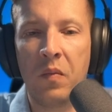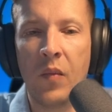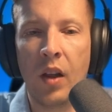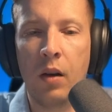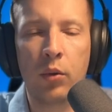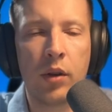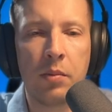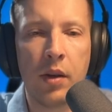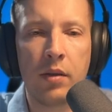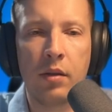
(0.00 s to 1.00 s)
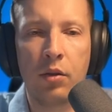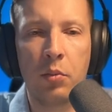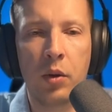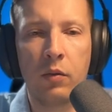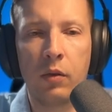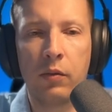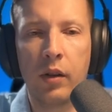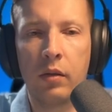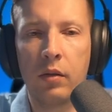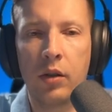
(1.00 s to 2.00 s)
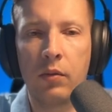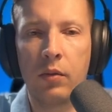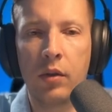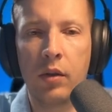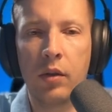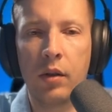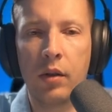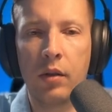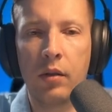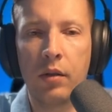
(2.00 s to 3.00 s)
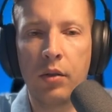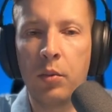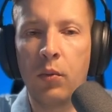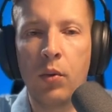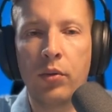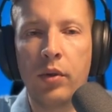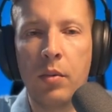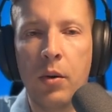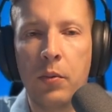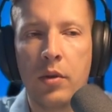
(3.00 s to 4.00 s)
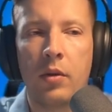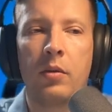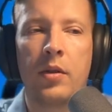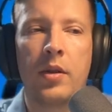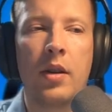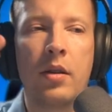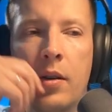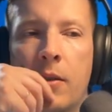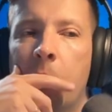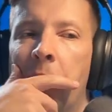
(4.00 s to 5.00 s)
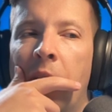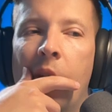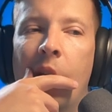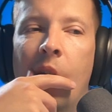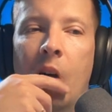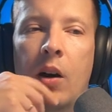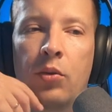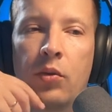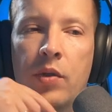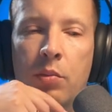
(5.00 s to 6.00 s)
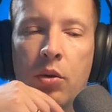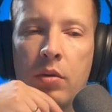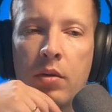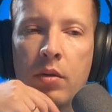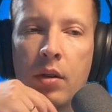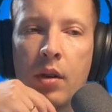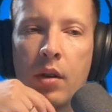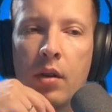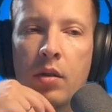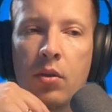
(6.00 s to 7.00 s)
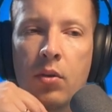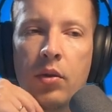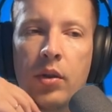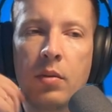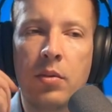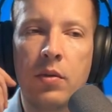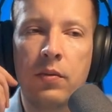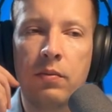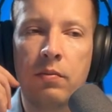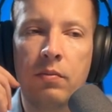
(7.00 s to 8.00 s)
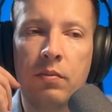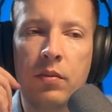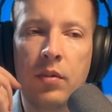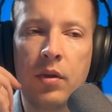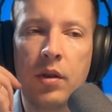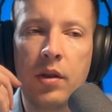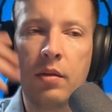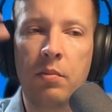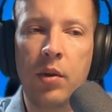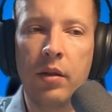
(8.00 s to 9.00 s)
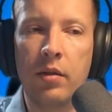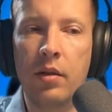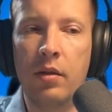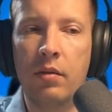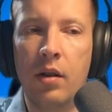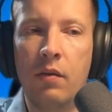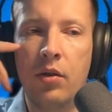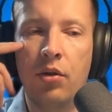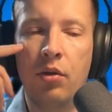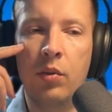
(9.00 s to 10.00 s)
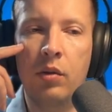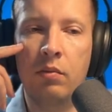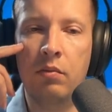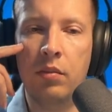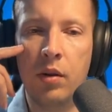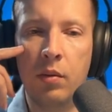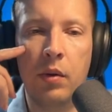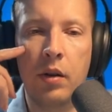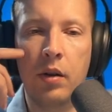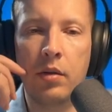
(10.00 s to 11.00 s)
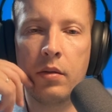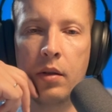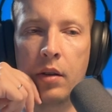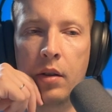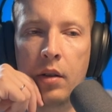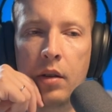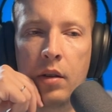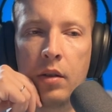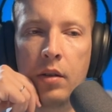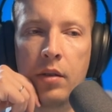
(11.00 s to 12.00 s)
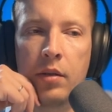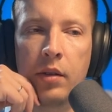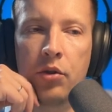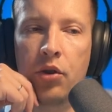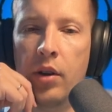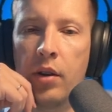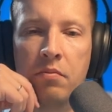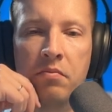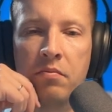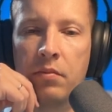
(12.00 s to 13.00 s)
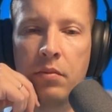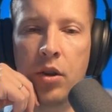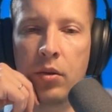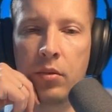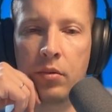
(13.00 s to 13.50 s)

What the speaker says: I would expect that human will fail. Human won't come up with all these ideas out of the box. So in terms of, is it better than average human? Probably yes. Is it AGI? No.